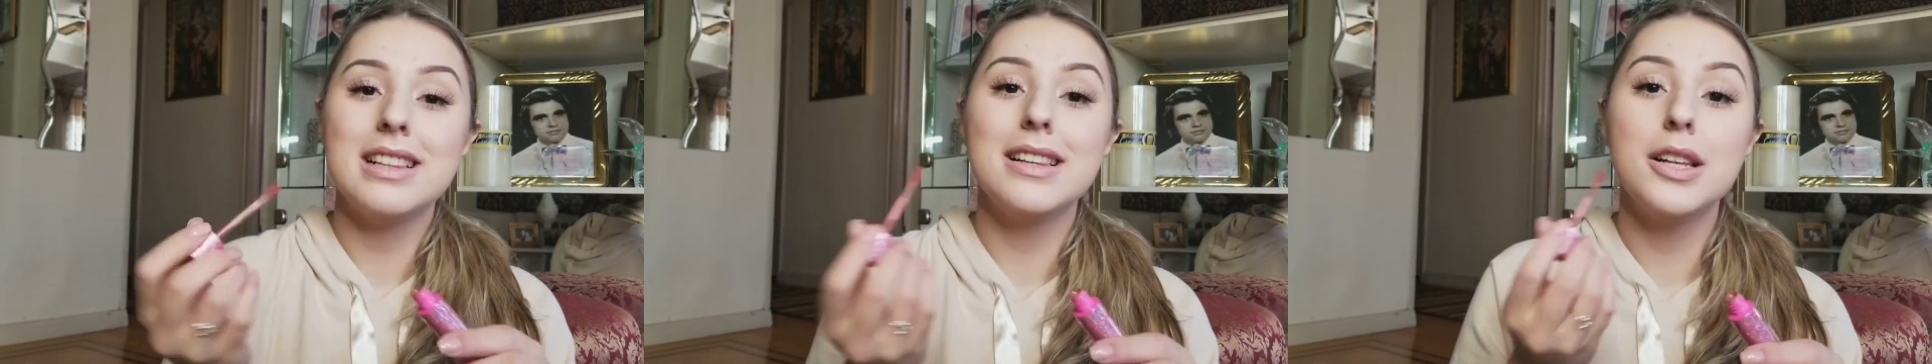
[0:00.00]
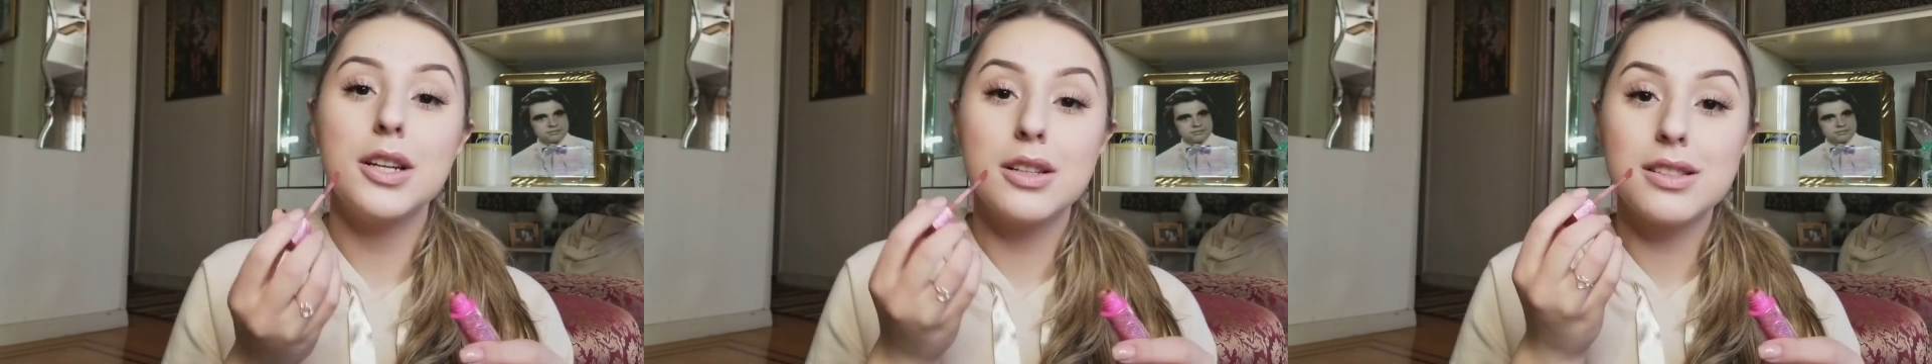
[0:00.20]

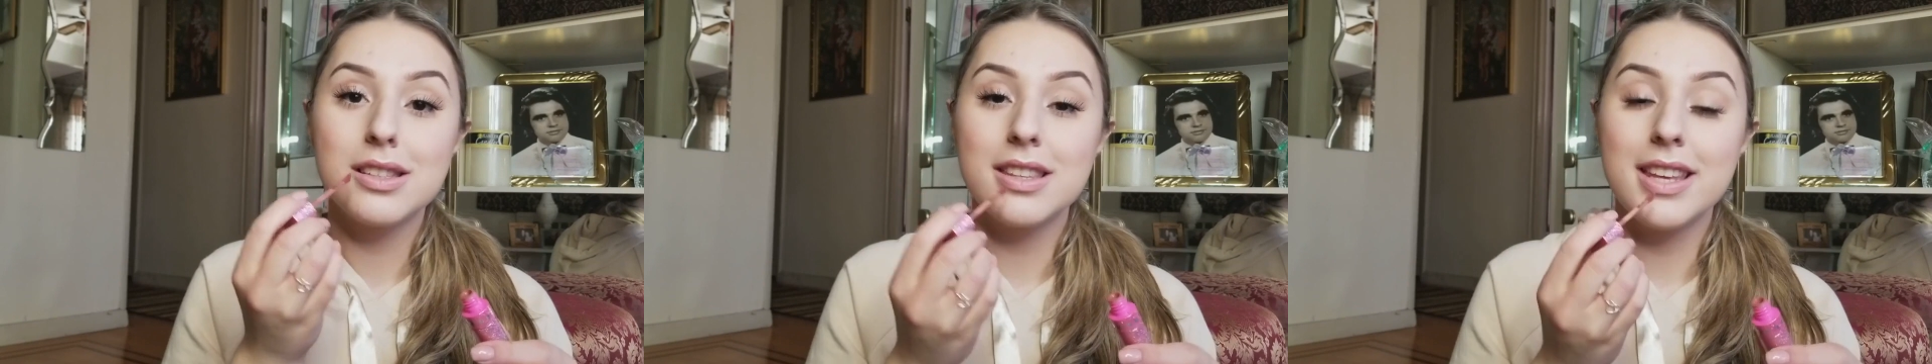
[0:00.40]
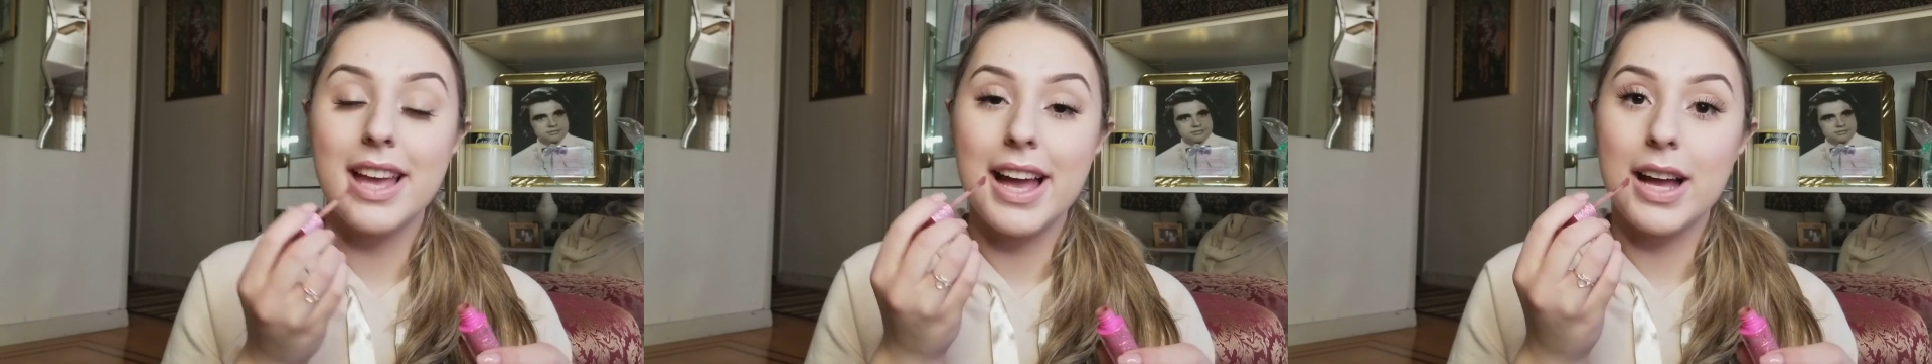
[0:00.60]
little to
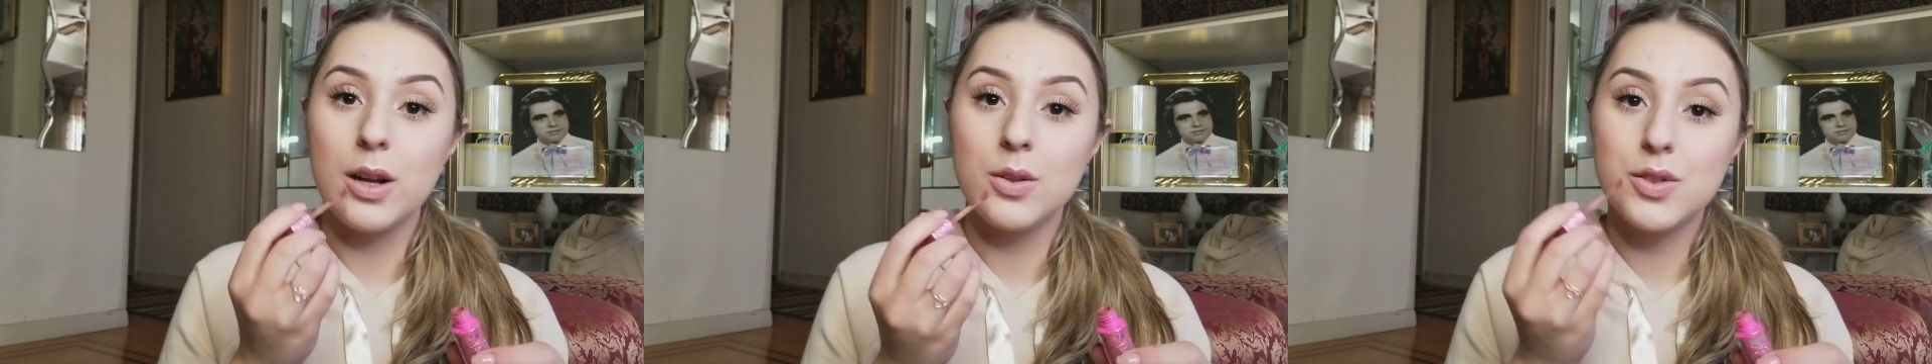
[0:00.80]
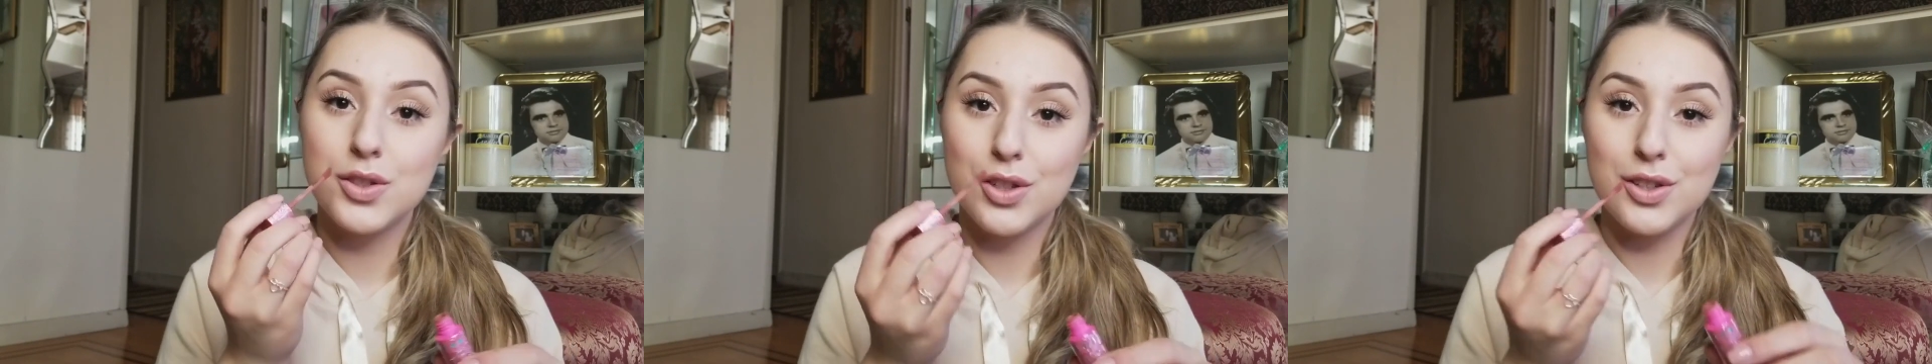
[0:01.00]
the
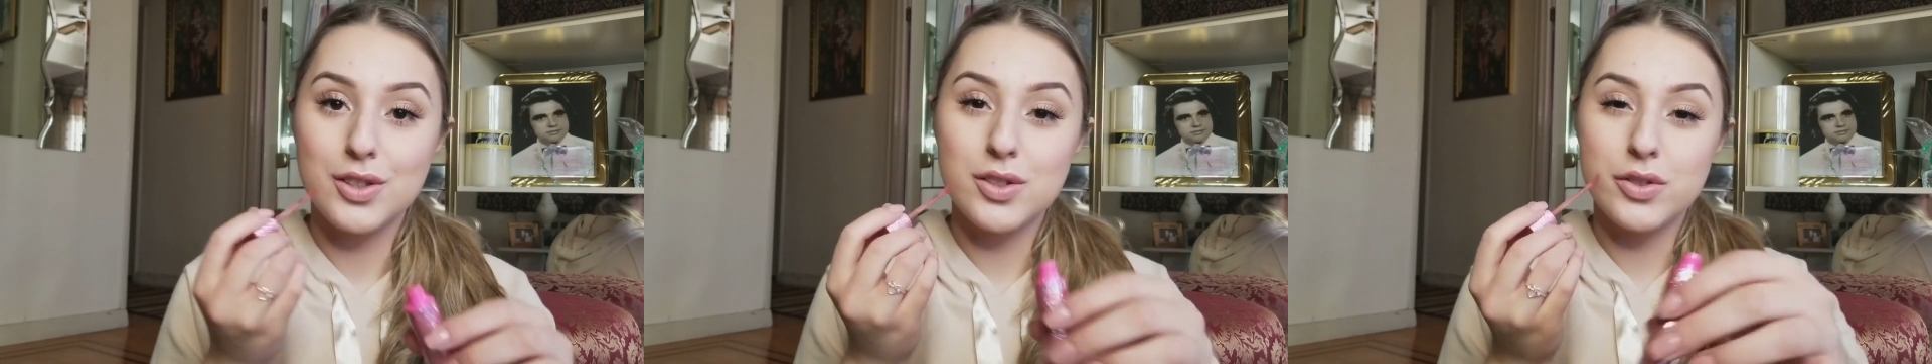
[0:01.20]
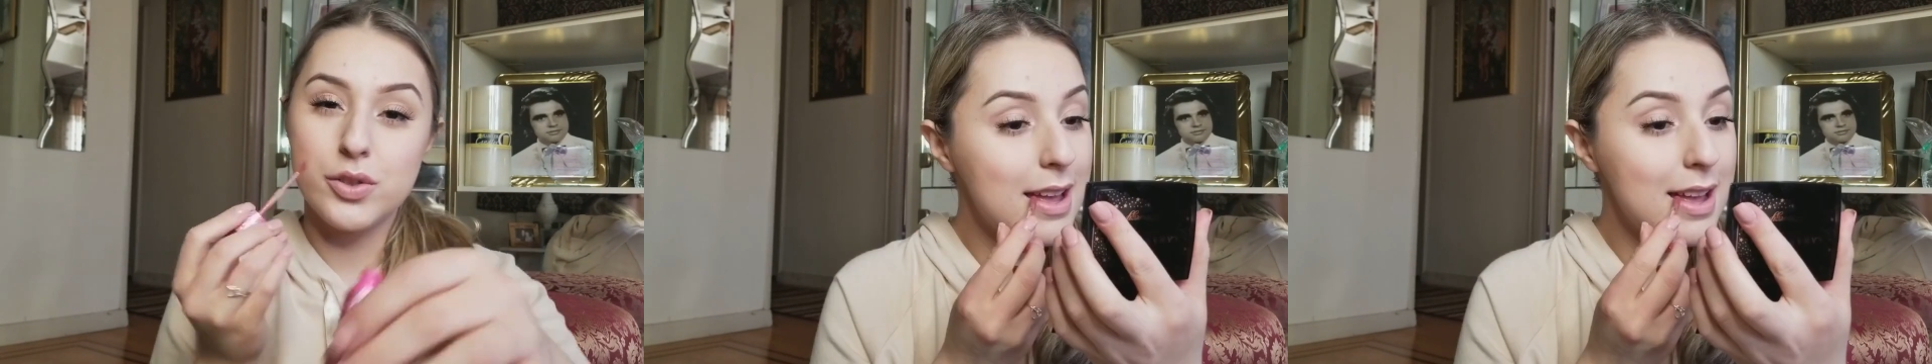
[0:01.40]

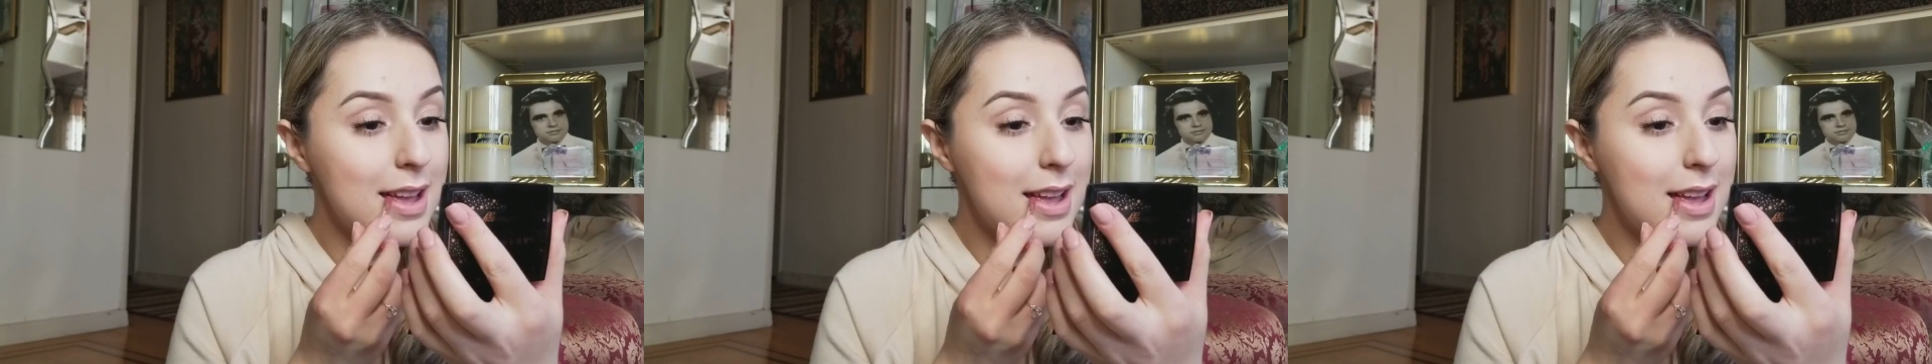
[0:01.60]
outskirts.